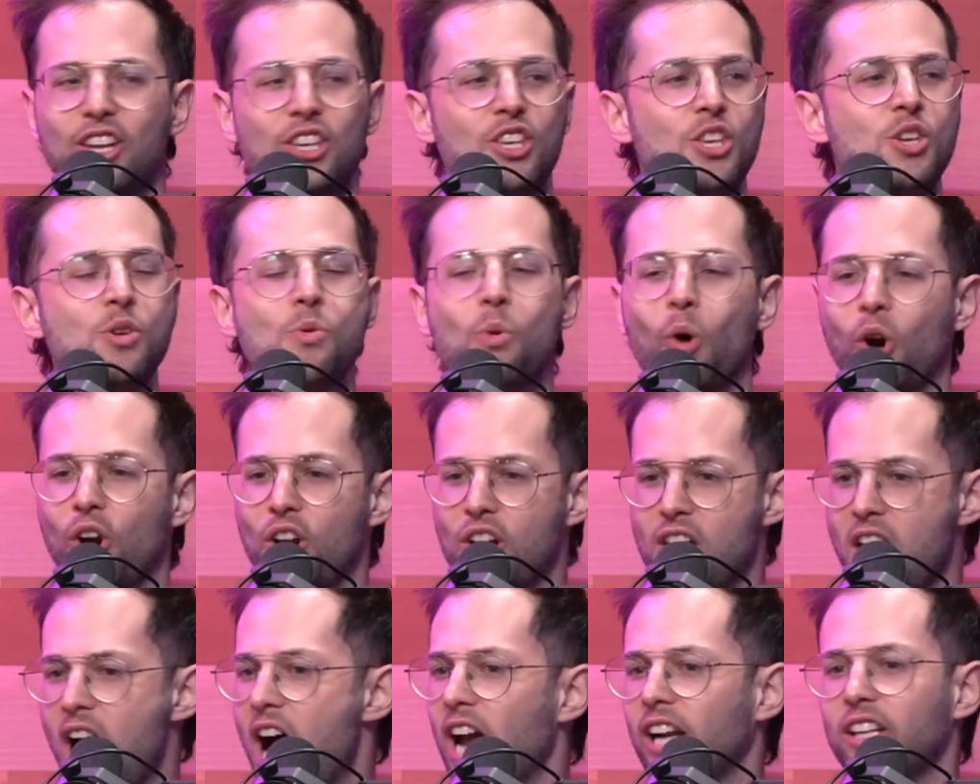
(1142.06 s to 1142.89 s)
you are
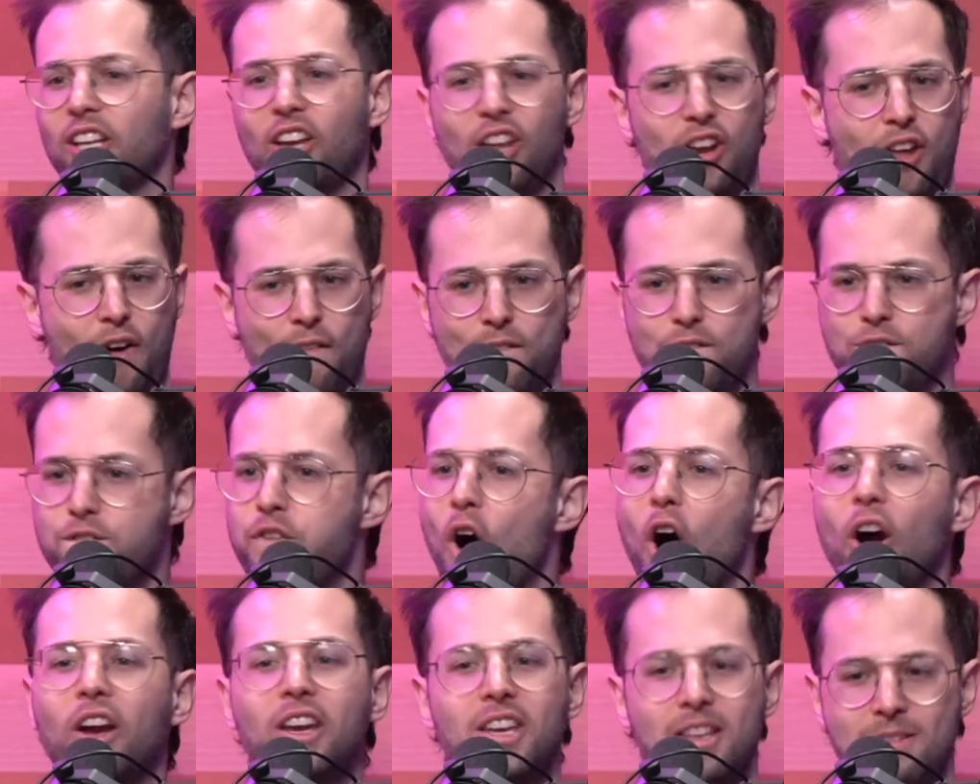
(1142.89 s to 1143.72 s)
not gonna
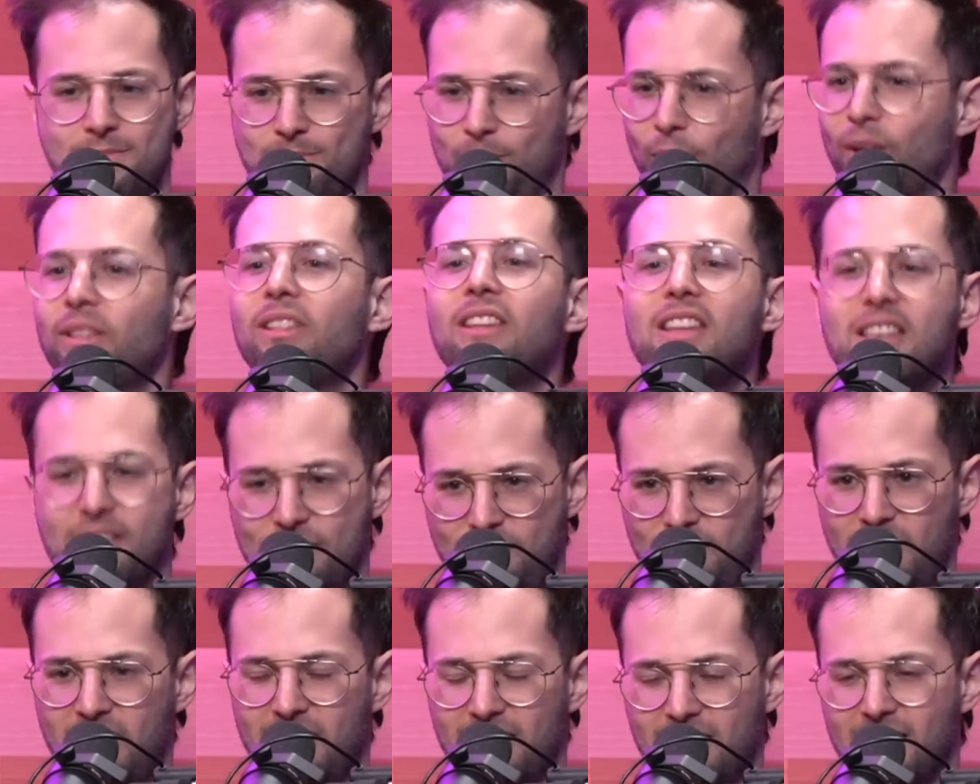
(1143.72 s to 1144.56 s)
fucking
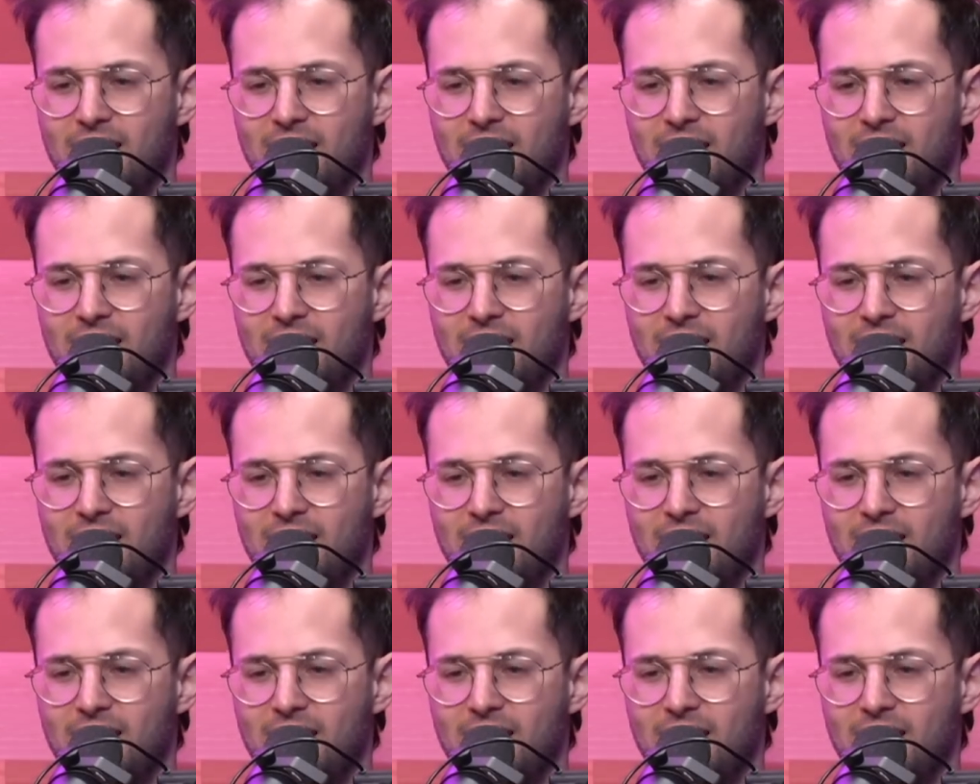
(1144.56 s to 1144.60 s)
believe it.